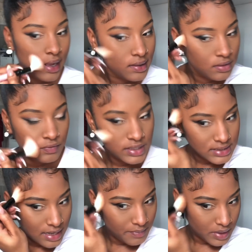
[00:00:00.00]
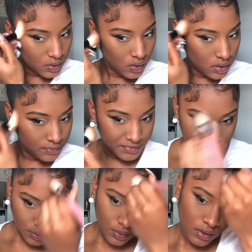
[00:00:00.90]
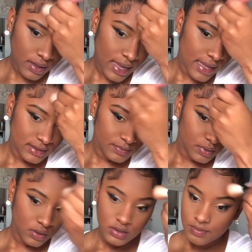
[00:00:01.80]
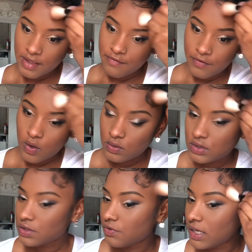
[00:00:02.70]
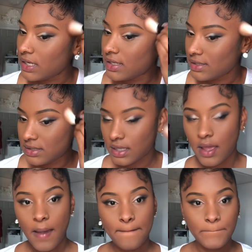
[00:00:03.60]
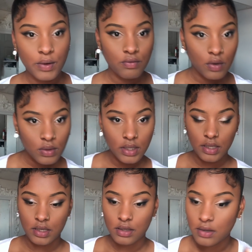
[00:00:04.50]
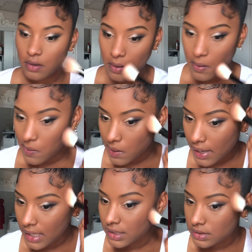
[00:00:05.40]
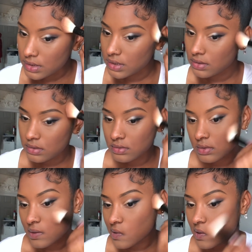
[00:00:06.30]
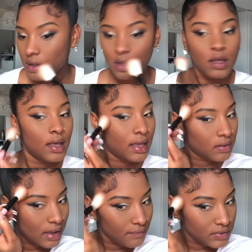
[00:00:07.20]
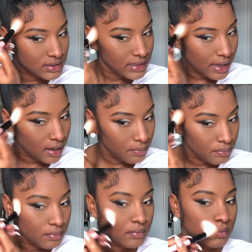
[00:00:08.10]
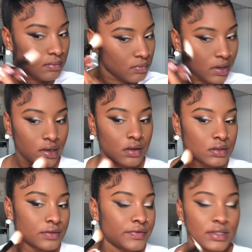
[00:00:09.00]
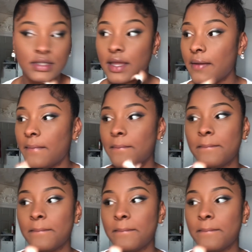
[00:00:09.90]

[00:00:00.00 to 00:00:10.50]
And the reason I've been gone for so long, guys, is because my phone screen is broken and I don't have the time right now to fix that.